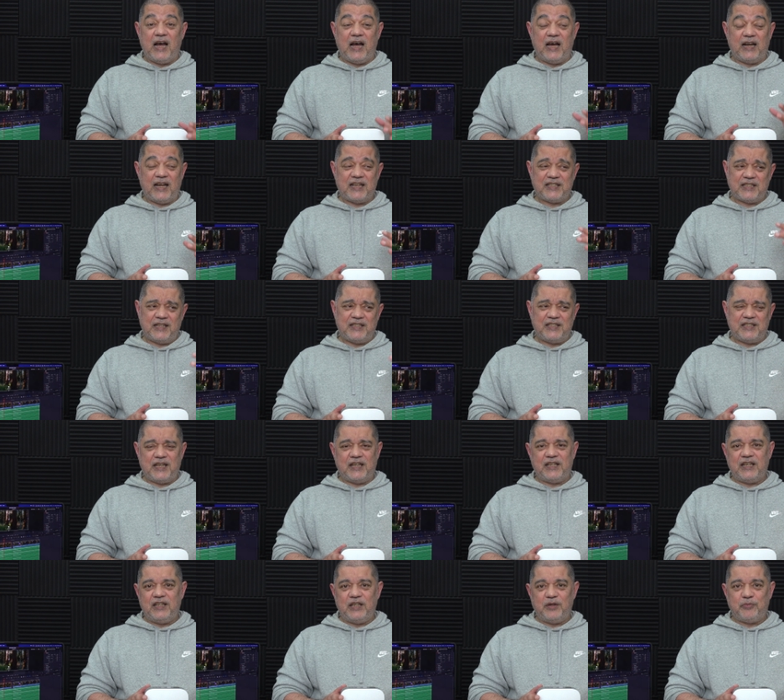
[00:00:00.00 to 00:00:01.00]
And as I'd
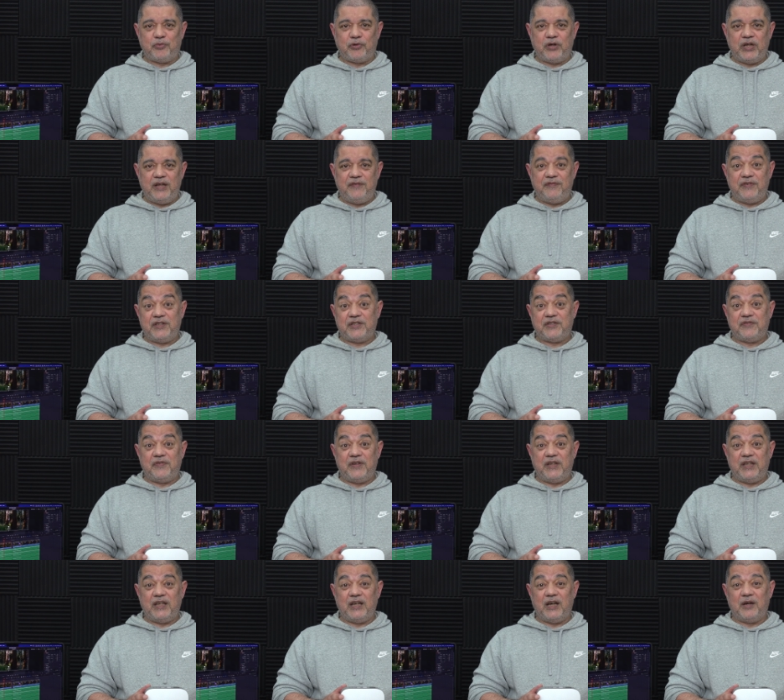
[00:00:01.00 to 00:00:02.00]
said in the previous
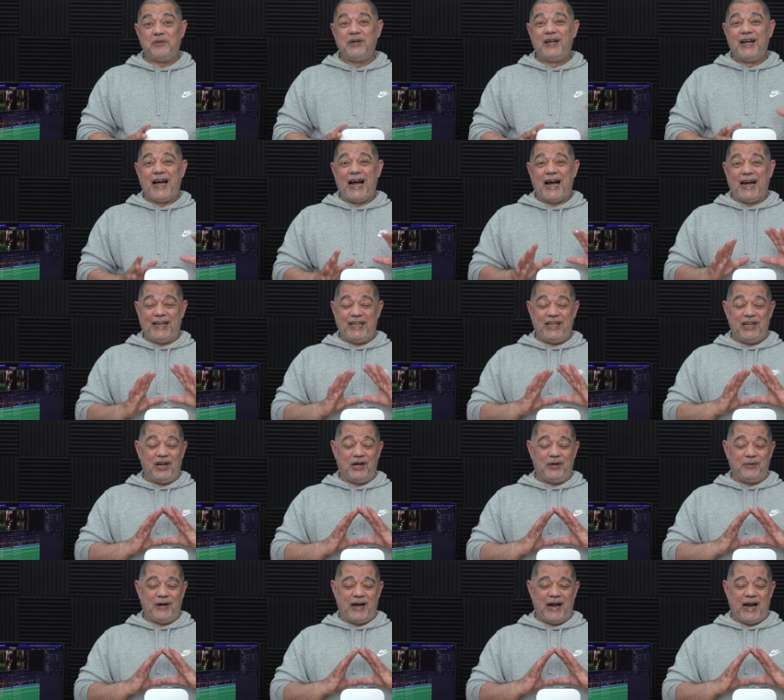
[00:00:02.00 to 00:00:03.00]
video, you
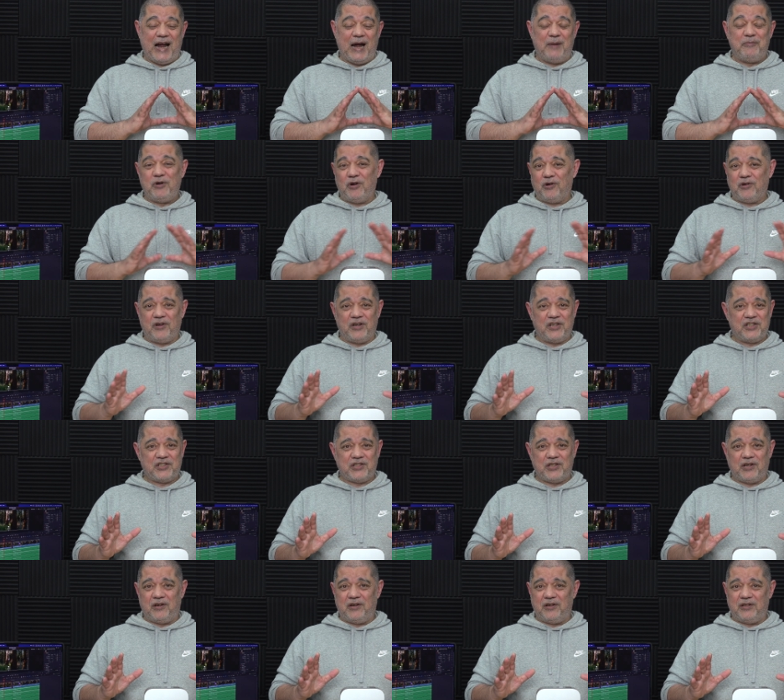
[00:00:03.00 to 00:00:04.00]
know, I'm not going to
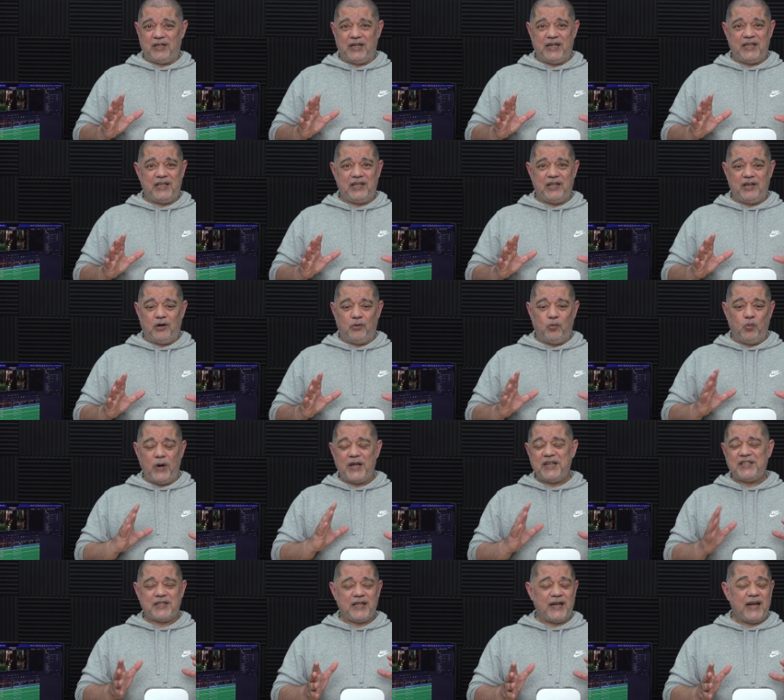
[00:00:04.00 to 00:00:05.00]
start like, you know,
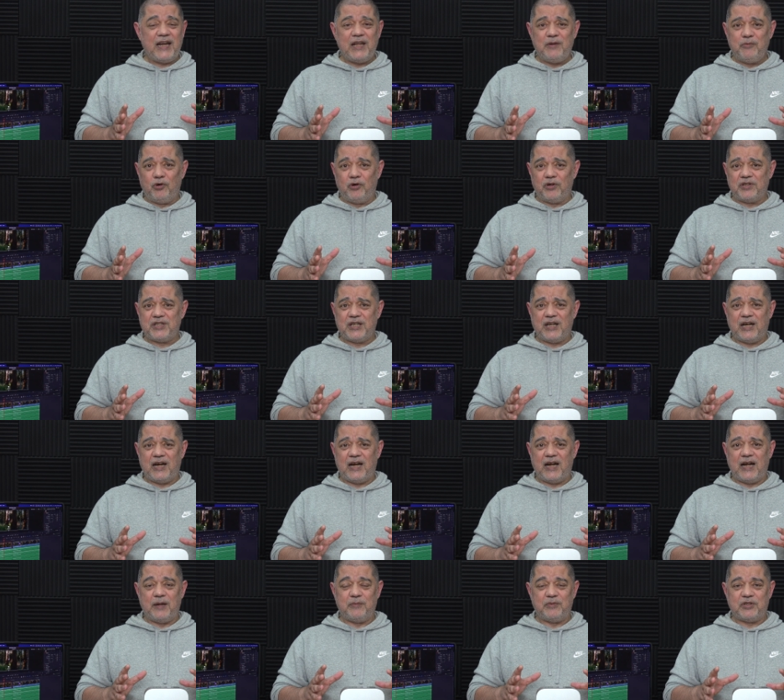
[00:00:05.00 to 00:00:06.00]
wasting any more
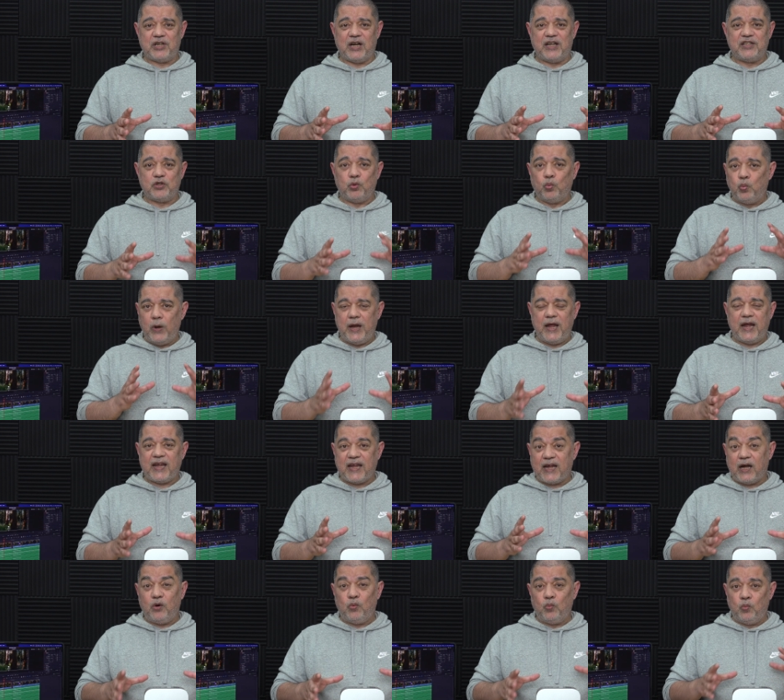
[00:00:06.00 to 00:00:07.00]
time trying to
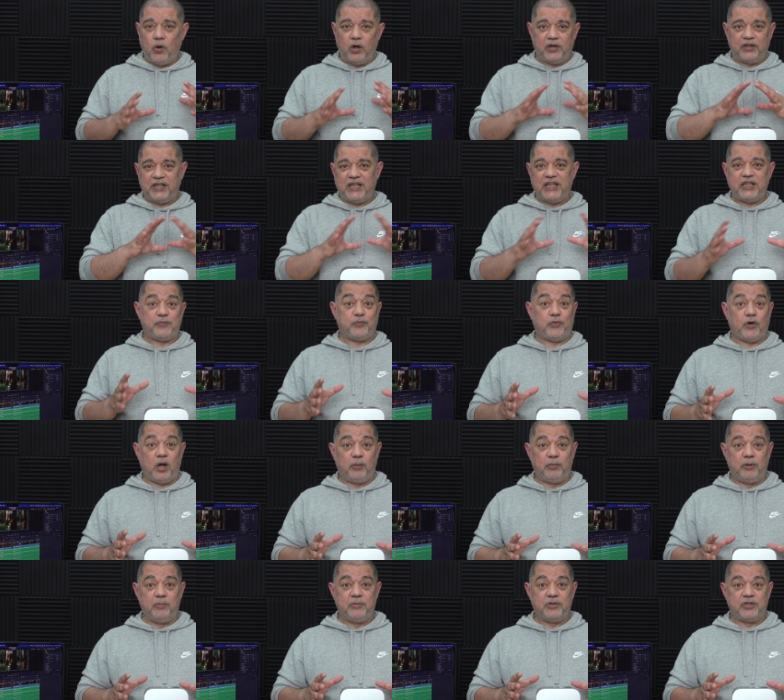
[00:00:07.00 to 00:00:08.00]
work out what these
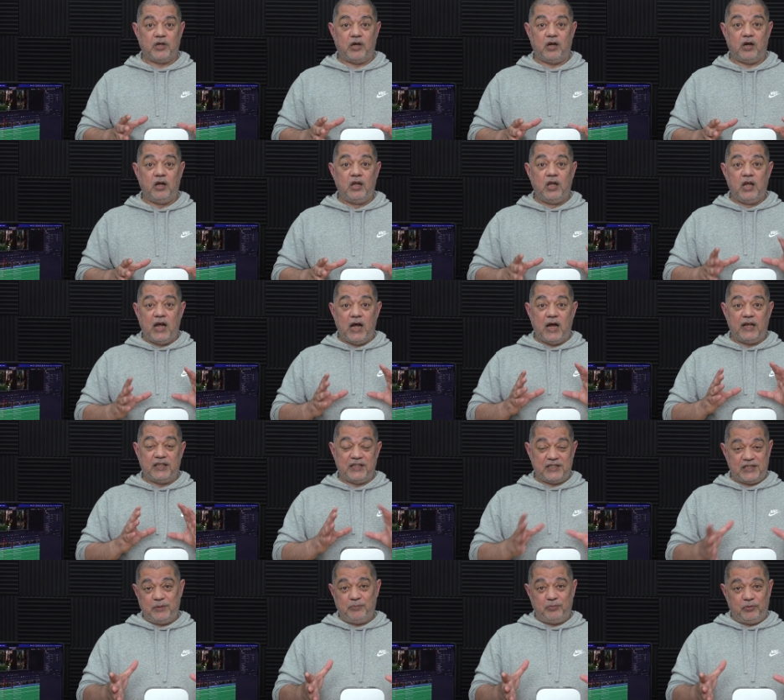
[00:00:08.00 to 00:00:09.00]
problems are. And the
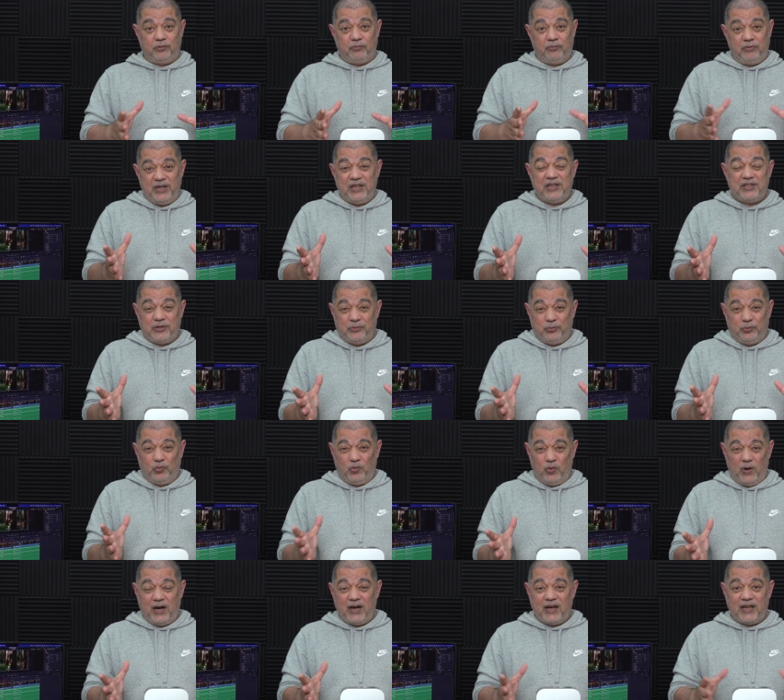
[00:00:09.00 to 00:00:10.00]
simple reason
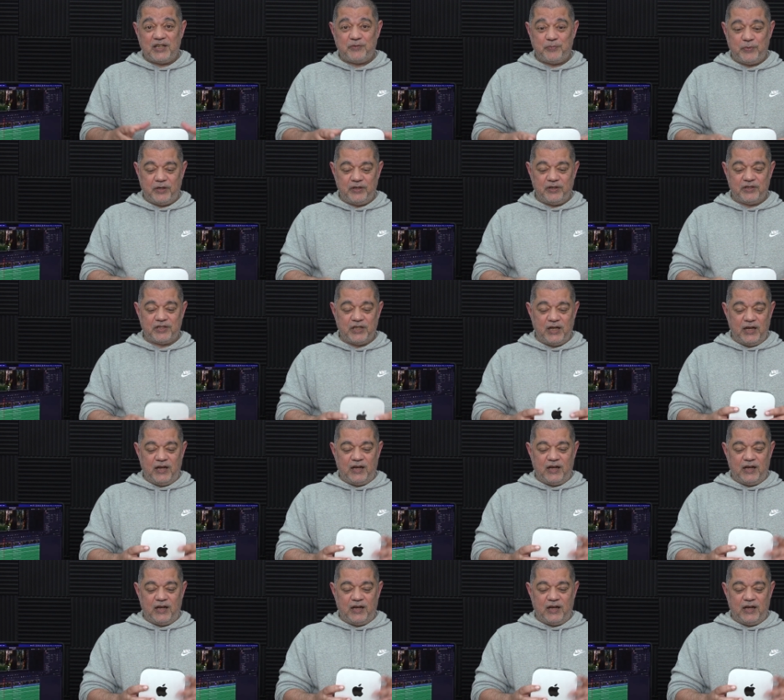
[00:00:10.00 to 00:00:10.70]
why is because